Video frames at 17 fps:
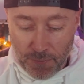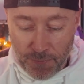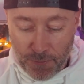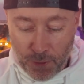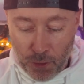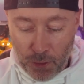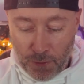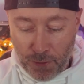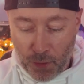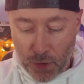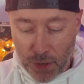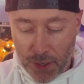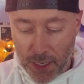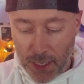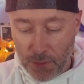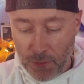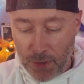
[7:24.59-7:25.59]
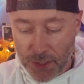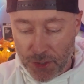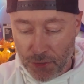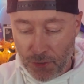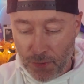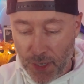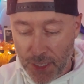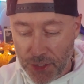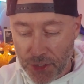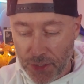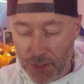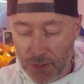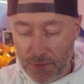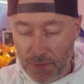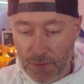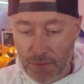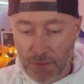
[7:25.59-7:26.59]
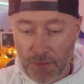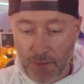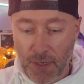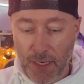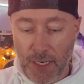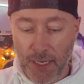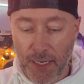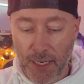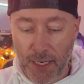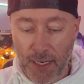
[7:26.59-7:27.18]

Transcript: full 4K restoration, right?